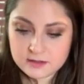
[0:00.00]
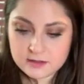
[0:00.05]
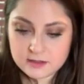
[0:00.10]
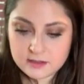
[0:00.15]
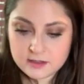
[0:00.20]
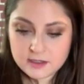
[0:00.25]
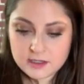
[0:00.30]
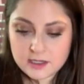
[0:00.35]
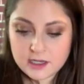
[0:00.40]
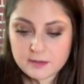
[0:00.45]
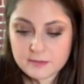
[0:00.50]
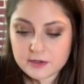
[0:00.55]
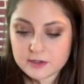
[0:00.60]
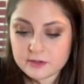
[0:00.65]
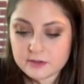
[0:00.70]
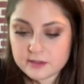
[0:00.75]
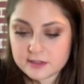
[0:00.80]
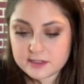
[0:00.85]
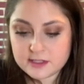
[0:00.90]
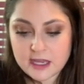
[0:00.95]
I'm gonna
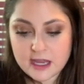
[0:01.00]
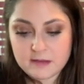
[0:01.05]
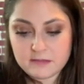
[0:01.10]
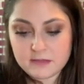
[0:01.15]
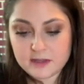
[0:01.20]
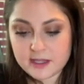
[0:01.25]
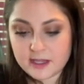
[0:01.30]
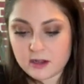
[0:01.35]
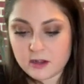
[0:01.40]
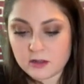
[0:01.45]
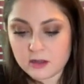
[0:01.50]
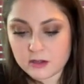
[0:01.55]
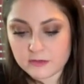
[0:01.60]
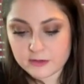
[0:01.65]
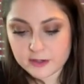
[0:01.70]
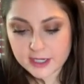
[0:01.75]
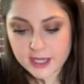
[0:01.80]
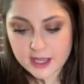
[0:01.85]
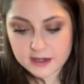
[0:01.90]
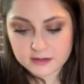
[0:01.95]
do the same thing all
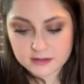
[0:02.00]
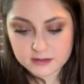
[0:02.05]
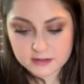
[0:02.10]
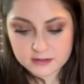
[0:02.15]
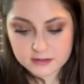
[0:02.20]
over again.